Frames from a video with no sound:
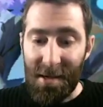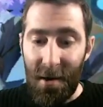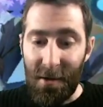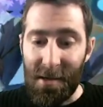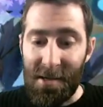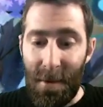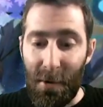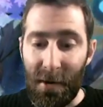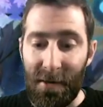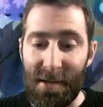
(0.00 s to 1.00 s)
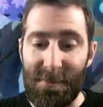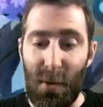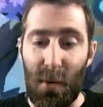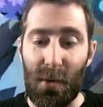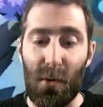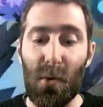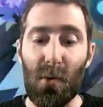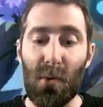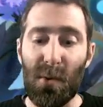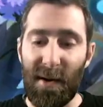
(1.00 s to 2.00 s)
are going to jump onto this board.
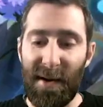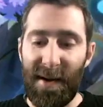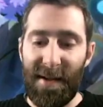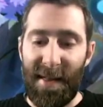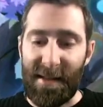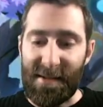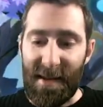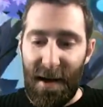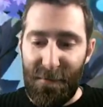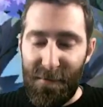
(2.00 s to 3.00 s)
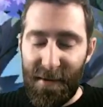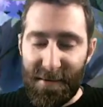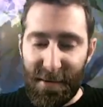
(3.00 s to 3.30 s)
Ooh, that's tough.